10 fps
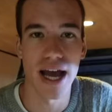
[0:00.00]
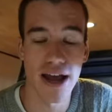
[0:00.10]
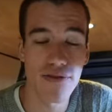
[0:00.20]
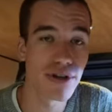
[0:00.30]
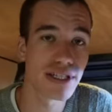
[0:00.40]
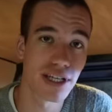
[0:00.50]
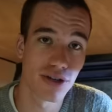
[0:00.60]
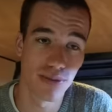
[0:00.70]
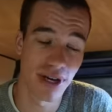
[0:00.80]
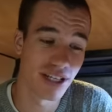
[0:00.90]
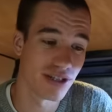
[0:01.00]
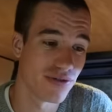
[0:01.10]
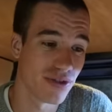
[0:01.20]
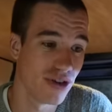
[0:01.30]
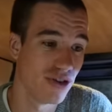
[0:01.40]
Every single piece of
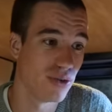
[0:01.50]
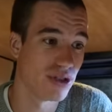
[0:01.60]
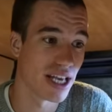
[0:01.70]
food was